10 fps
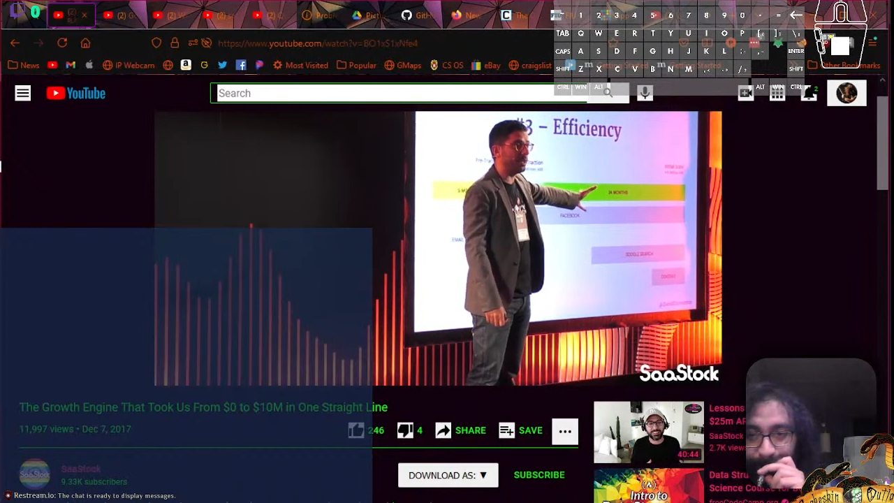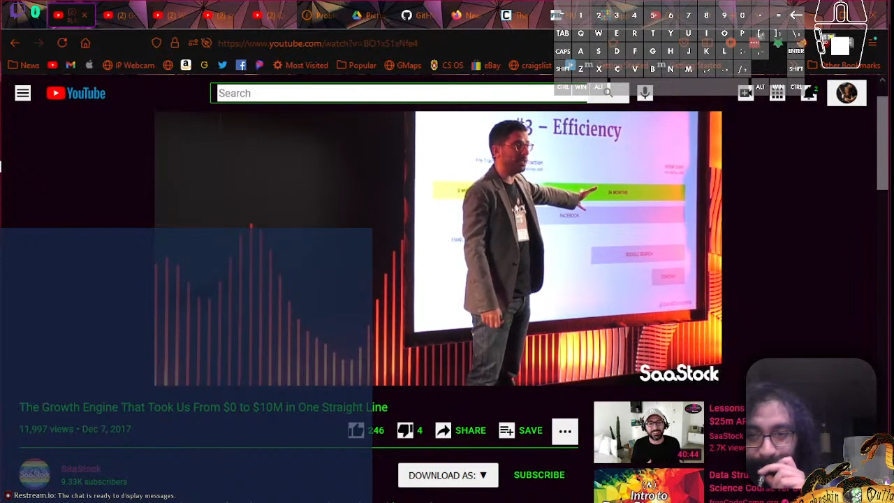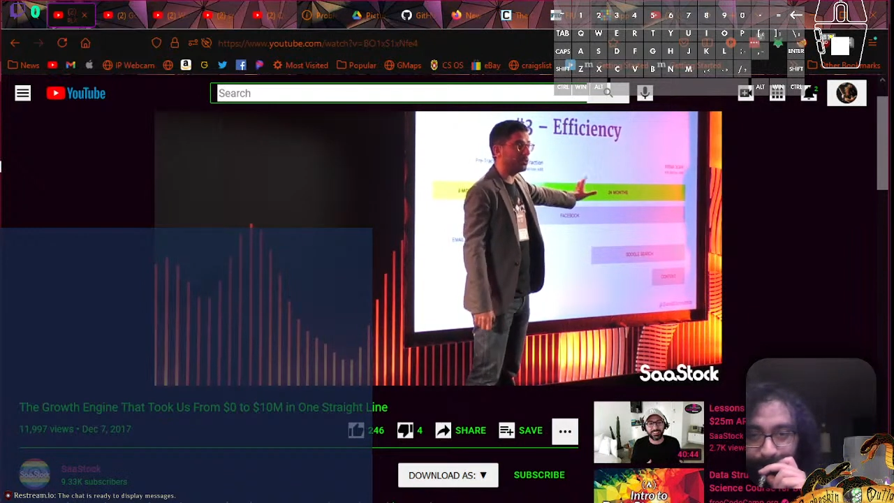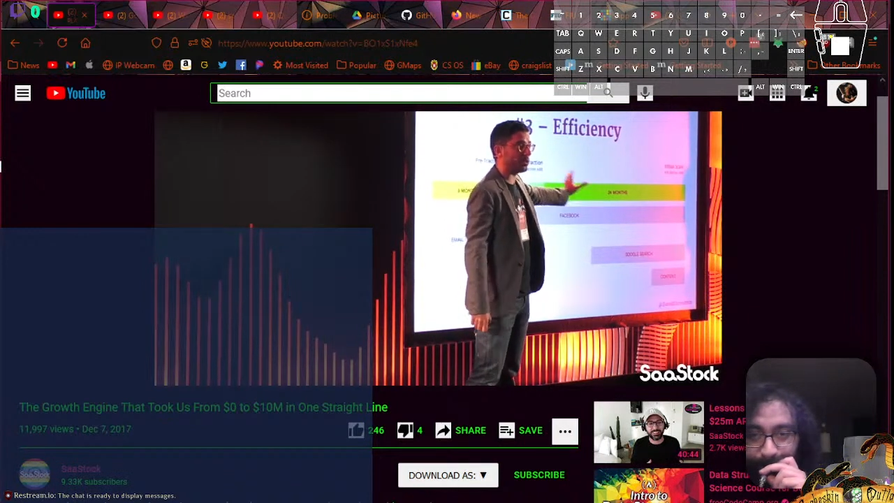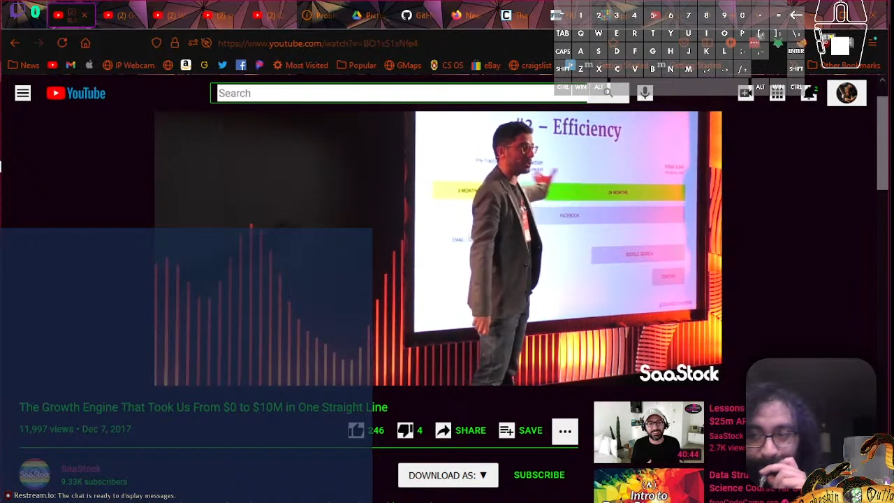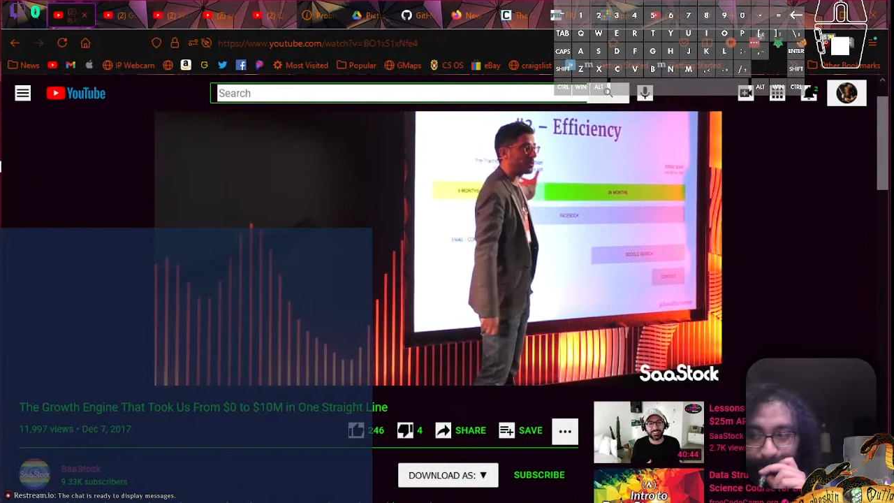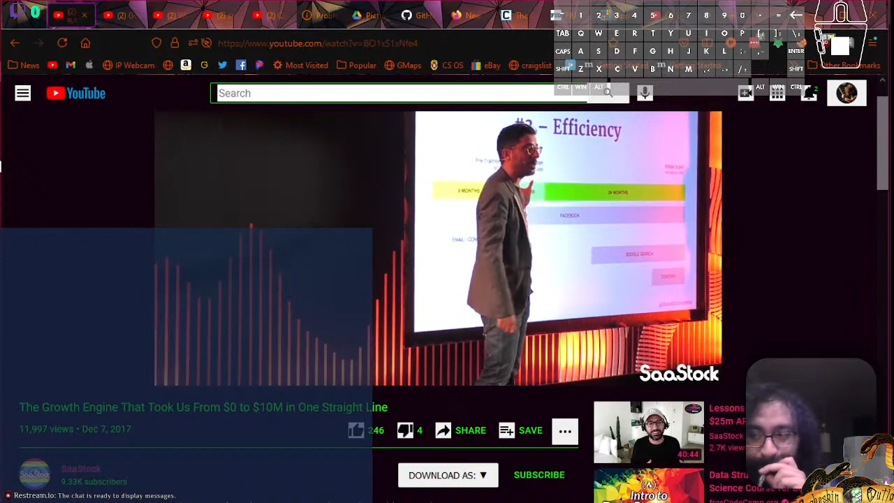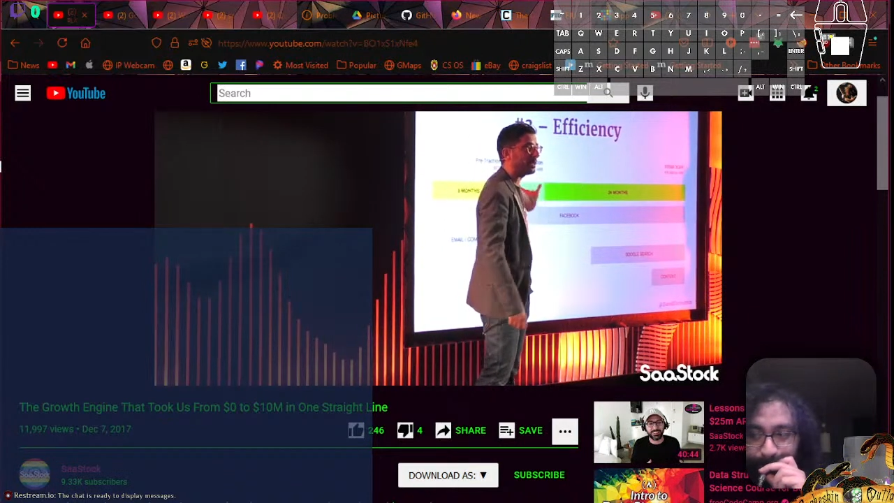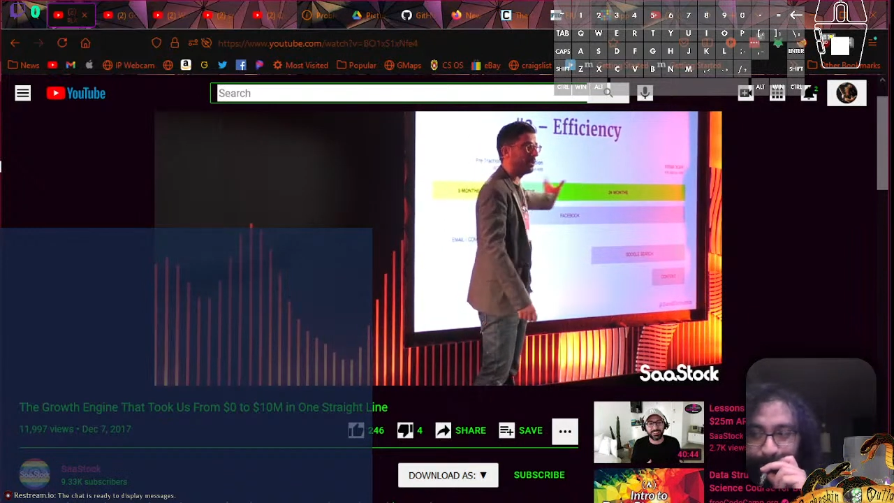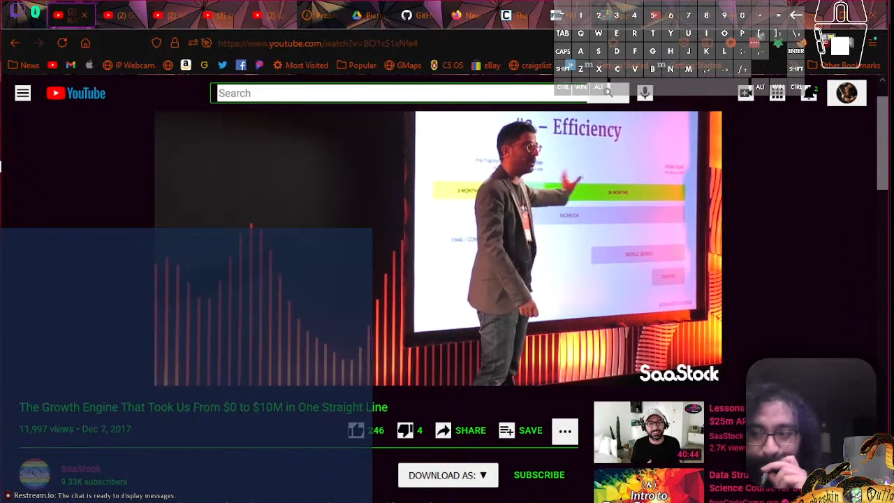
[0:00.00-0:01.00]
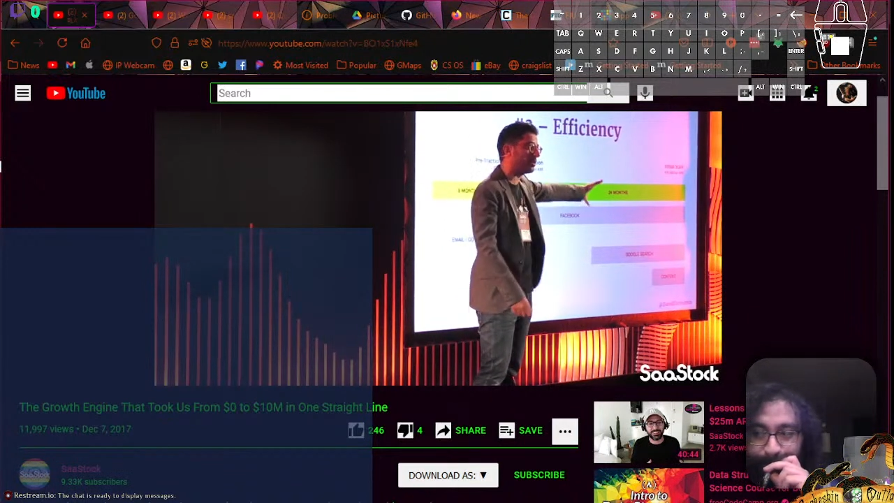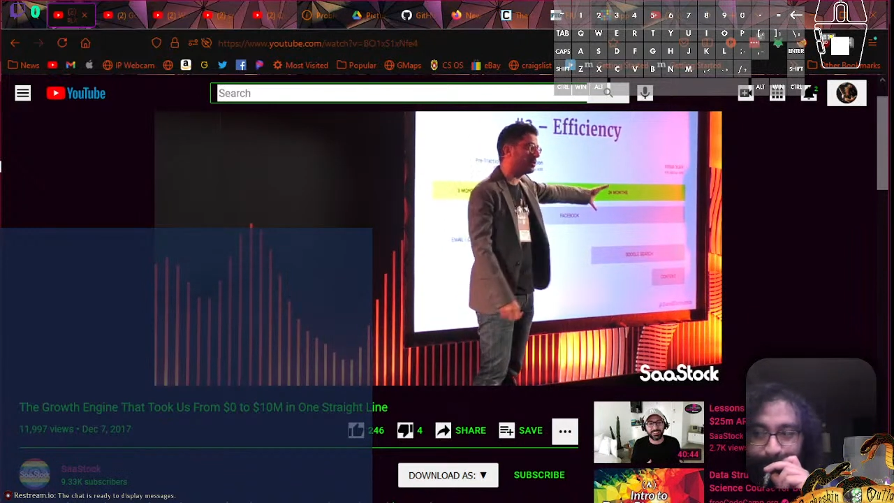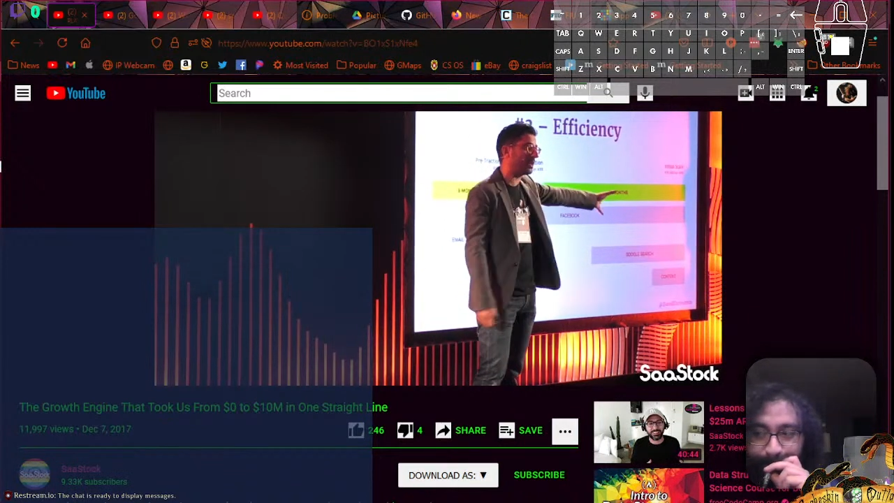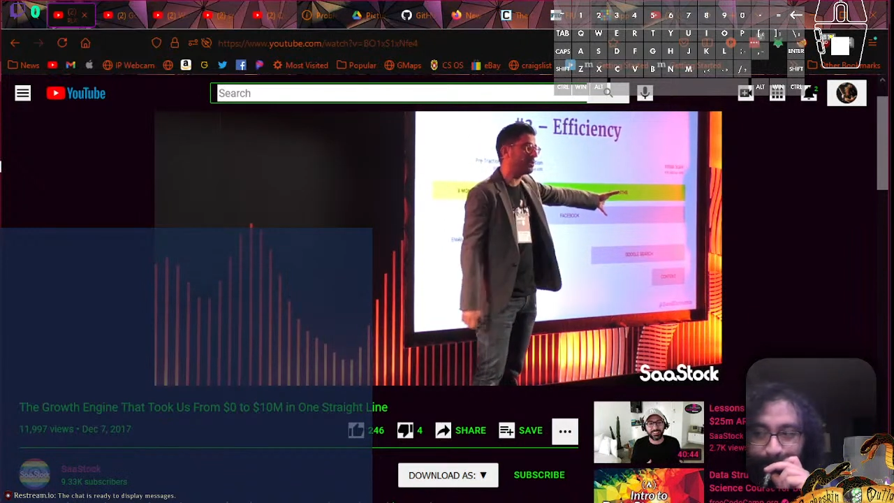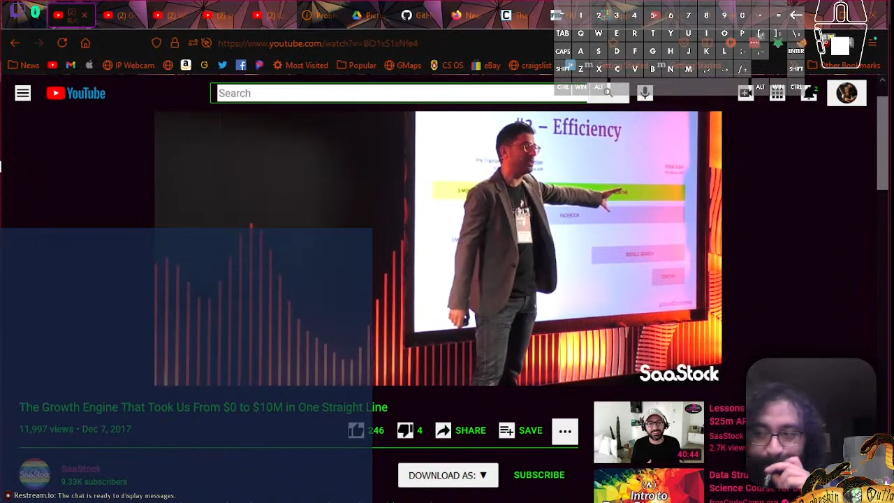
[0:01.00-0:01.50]
it took us quite long to
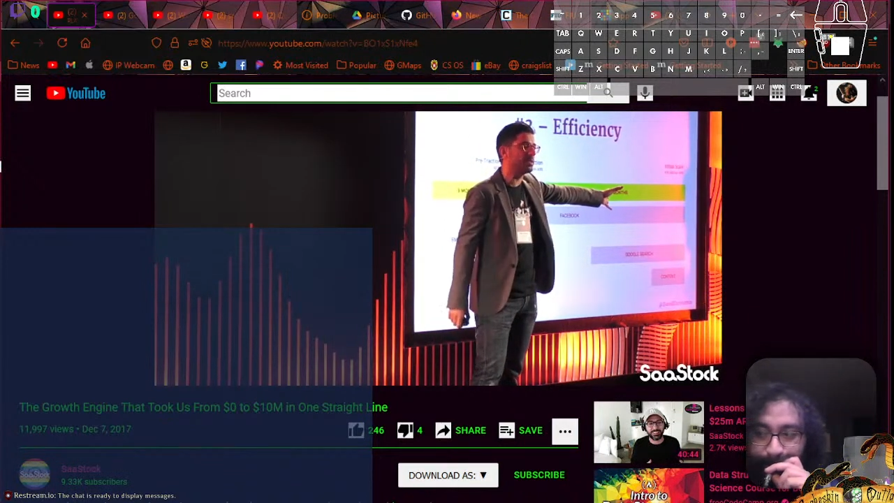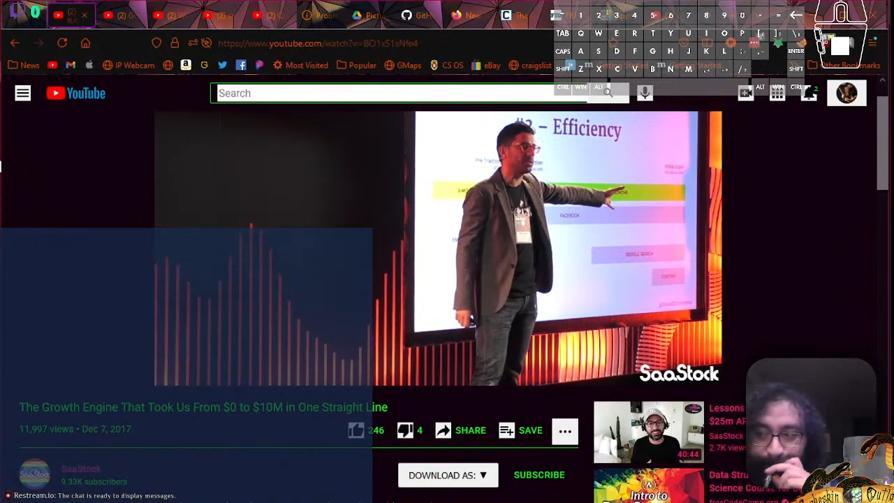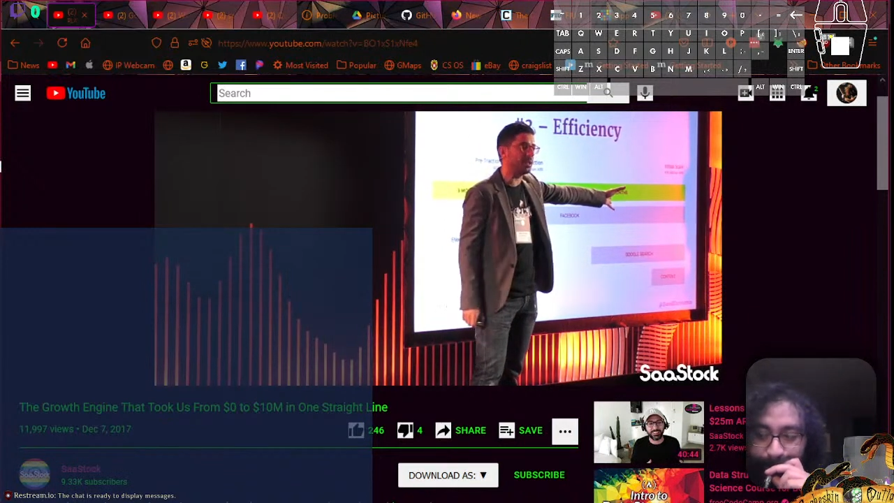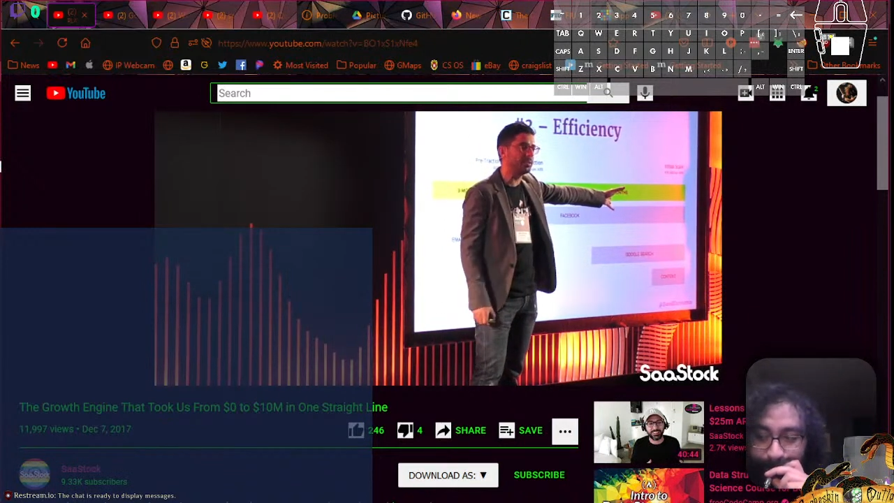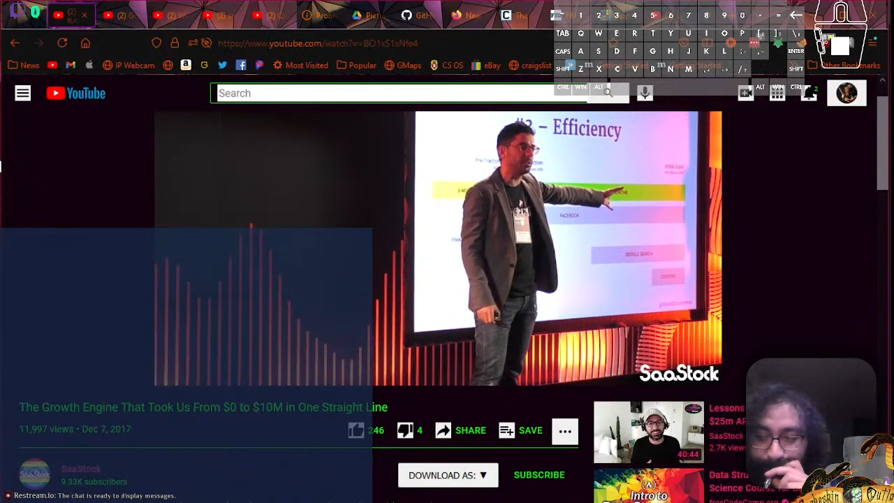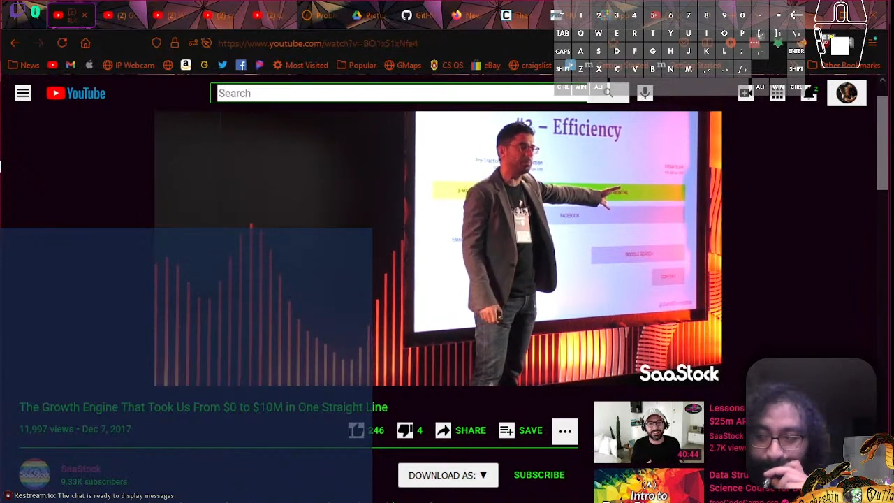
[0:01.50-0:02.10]
actually start it